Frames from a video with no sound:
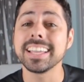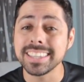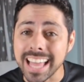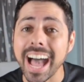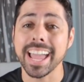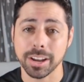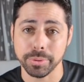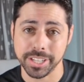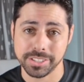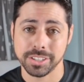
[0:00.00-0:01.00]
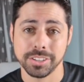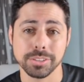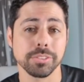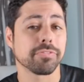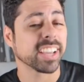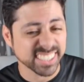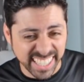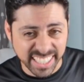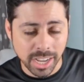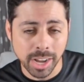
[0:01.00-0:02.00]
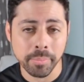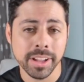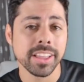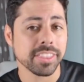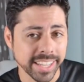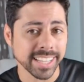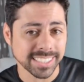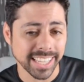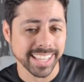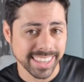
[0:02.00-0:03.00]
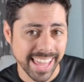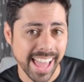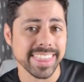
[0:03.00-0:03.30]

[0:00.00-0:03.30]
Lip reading: not equities, so fixed income, things like that.